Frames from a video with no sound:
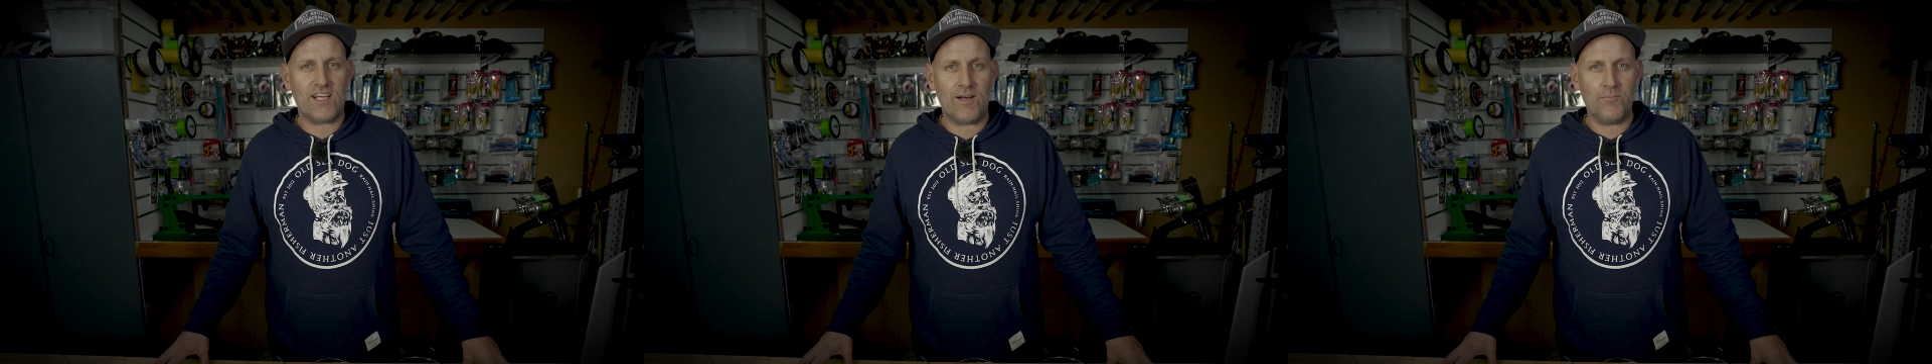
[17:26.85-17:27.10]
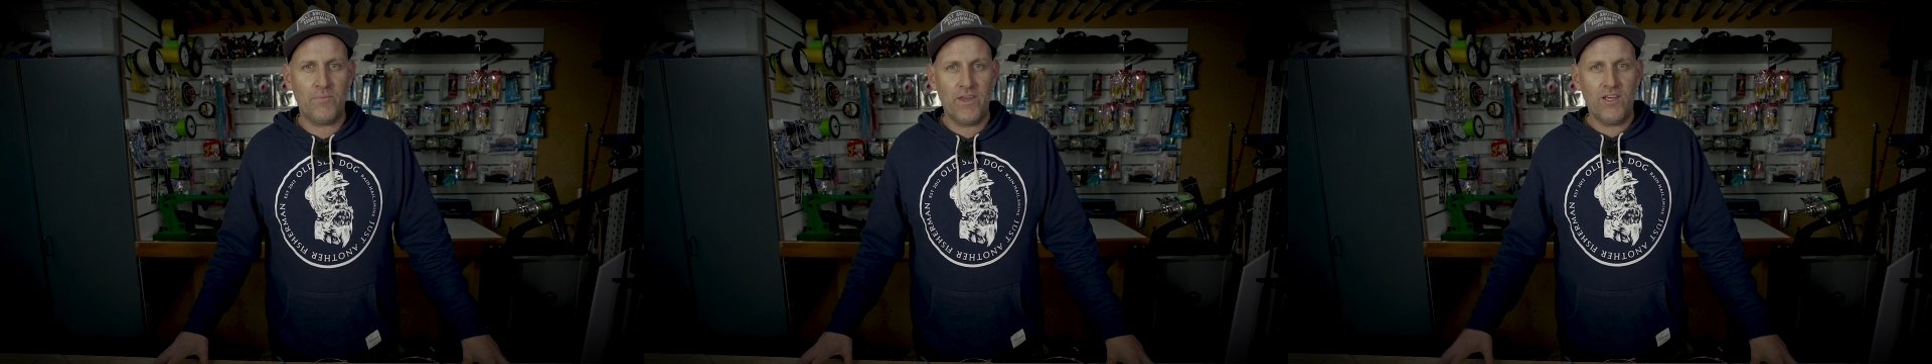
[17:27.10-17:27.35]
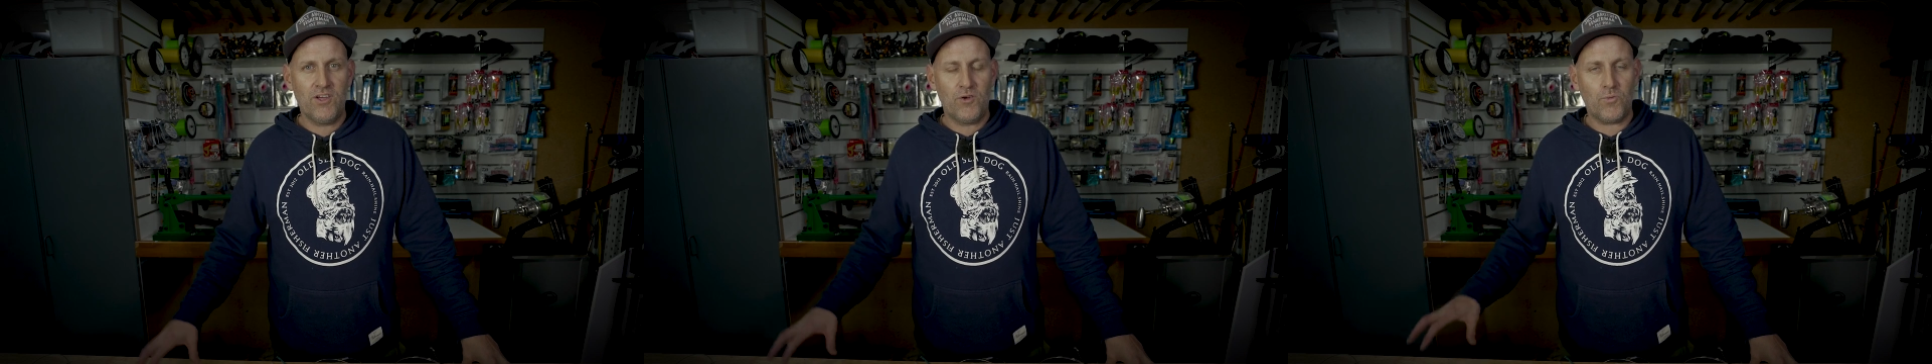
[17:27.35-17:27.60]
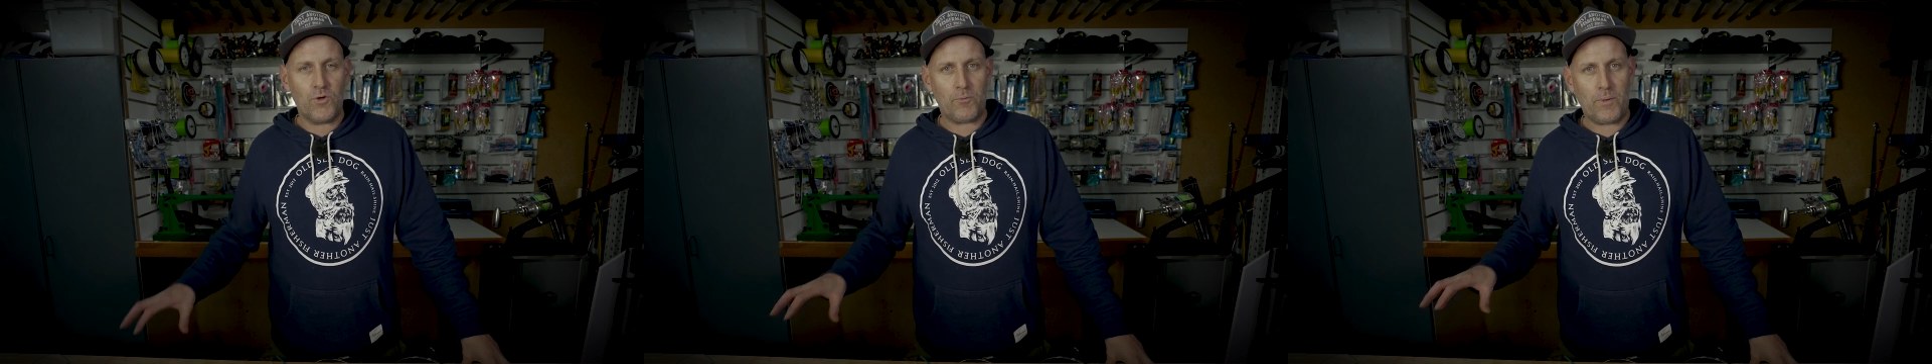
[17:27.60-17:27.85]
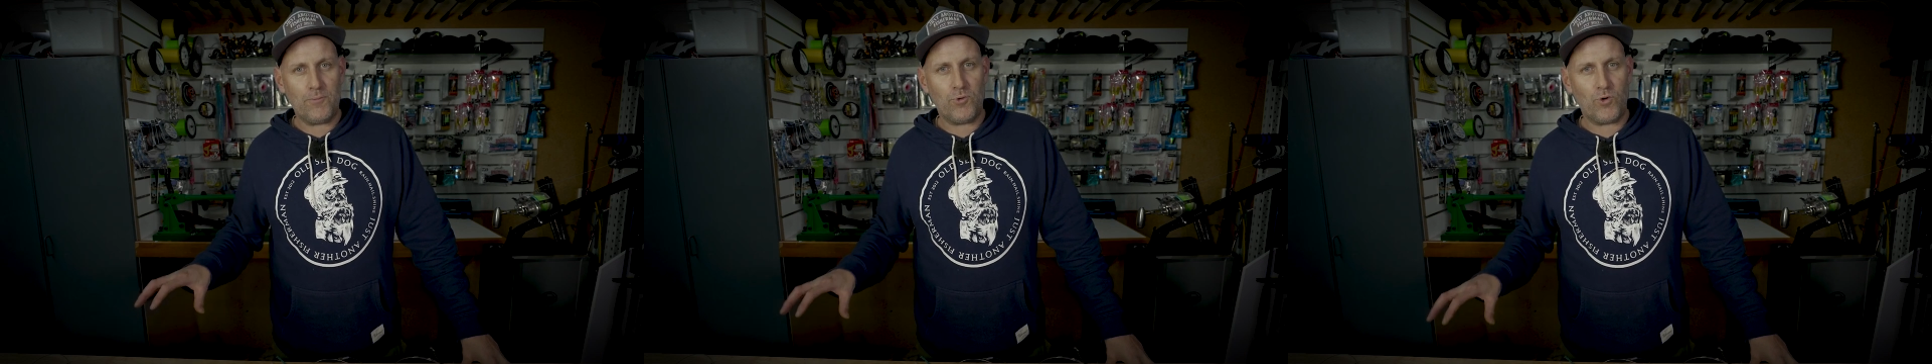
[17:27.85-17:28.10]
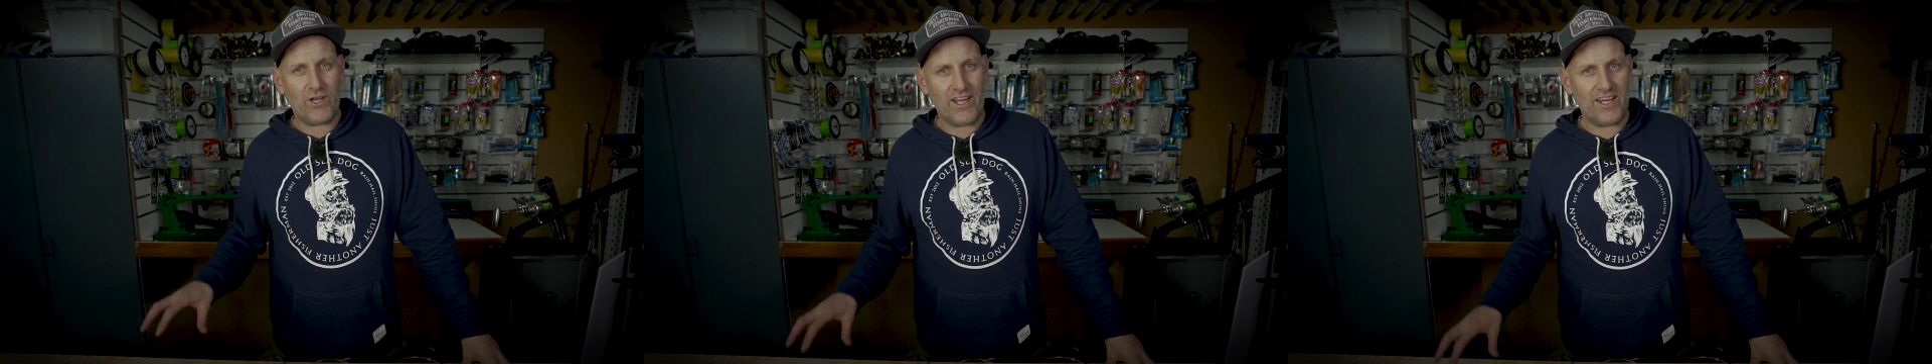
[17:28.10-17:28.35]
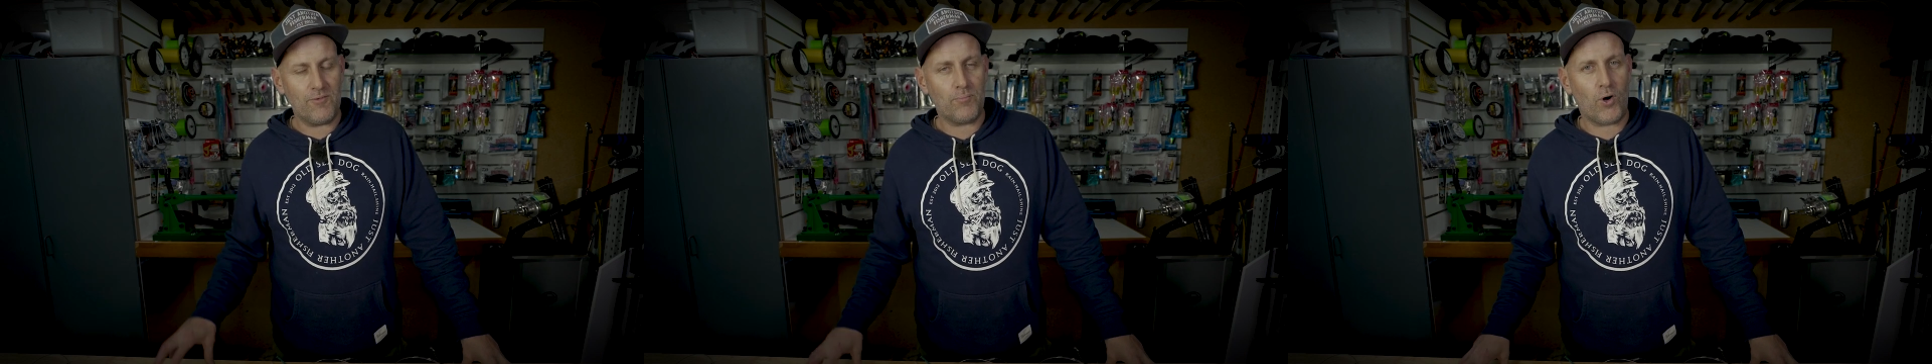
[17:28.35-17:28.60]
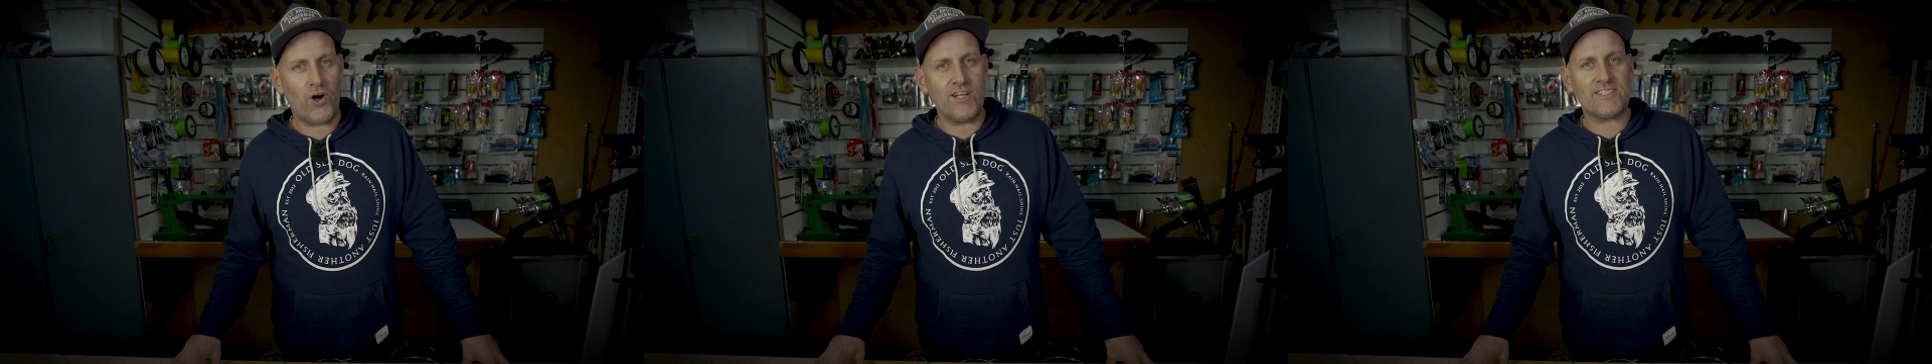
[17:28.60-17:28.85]
up with people getting
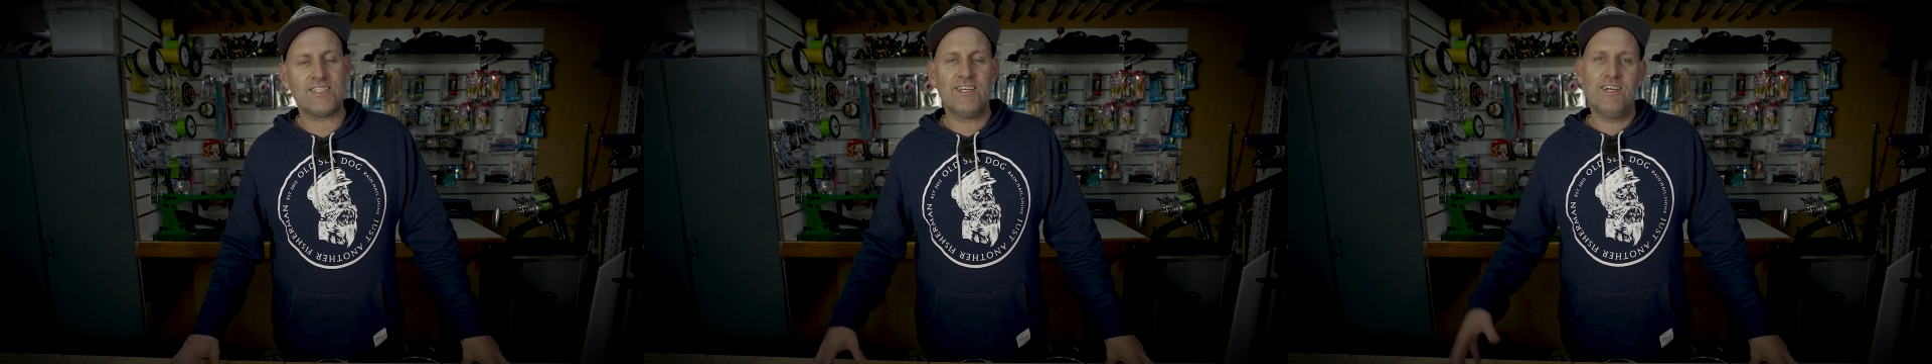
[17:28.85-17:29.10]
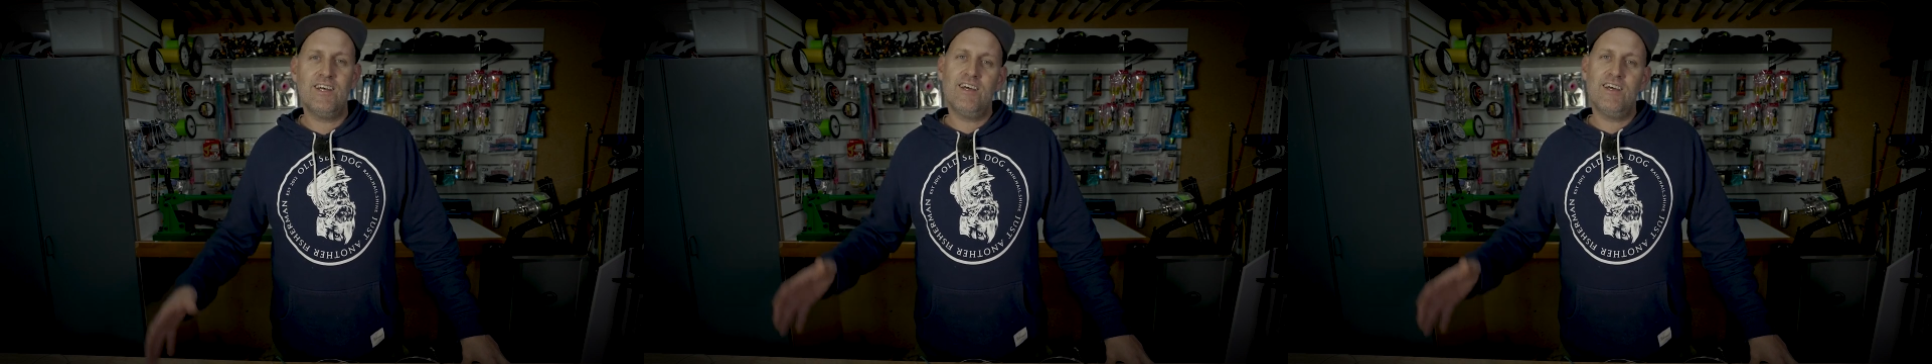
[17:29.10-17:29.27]
bites.